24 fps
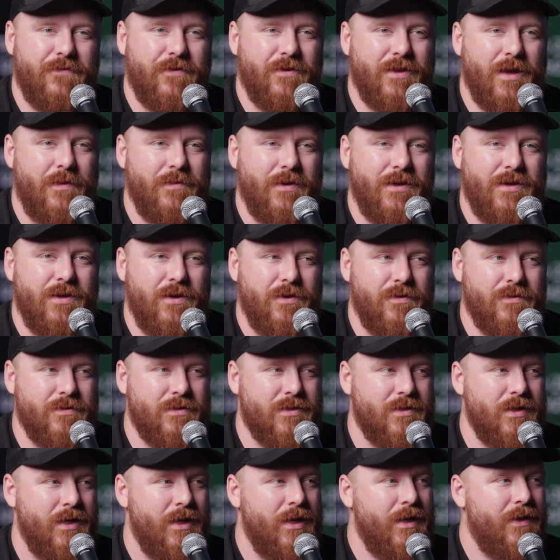for them to
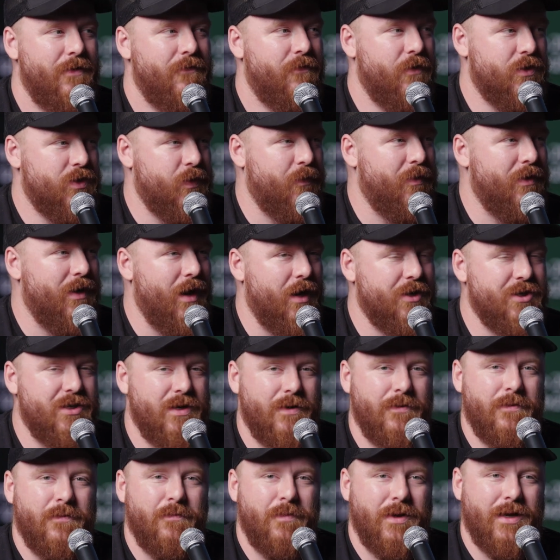use virtual
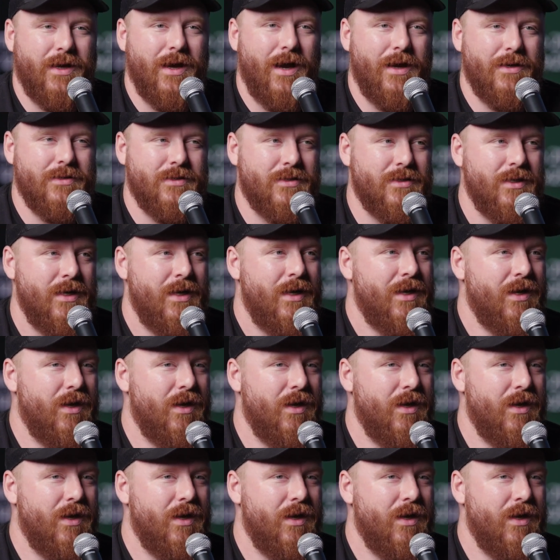production, because,